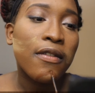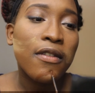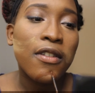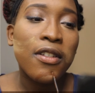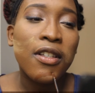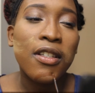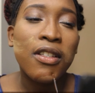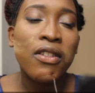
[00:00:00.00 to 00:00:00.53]
to
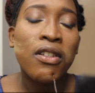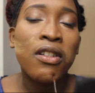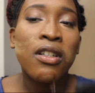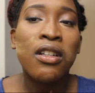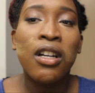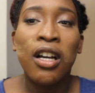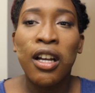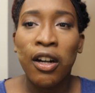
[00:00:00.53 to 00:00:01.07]
just
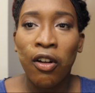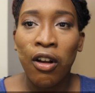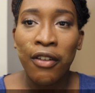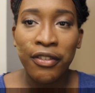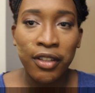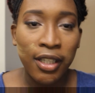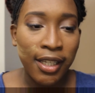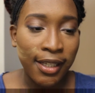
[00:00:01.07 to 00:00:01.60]
cut
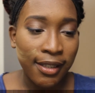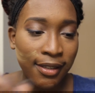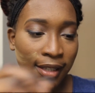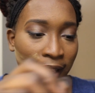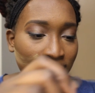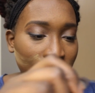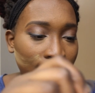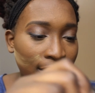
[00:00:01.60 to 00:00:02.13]
off the
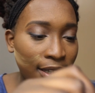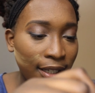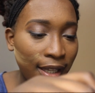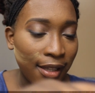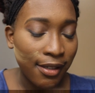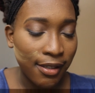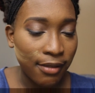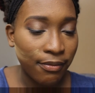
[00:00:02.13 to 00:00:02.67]
excess, I
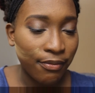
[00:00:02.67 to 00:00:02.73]
guess.